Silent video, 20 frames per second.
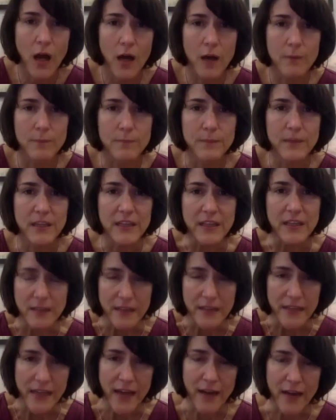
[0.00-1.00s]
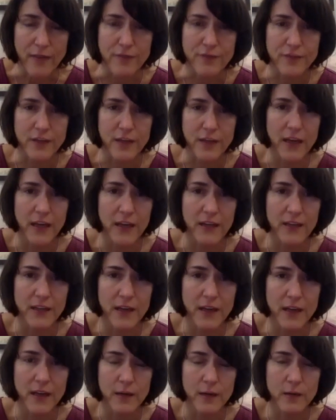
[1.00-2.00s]
meaning like have a,
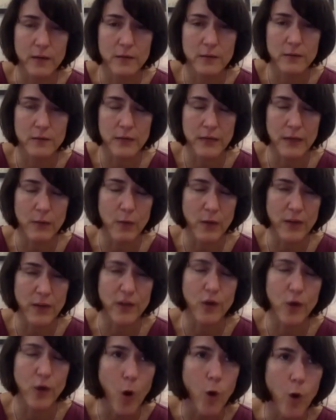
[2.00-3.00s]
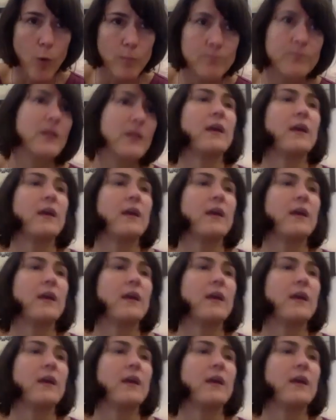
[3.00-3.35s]
when you're home,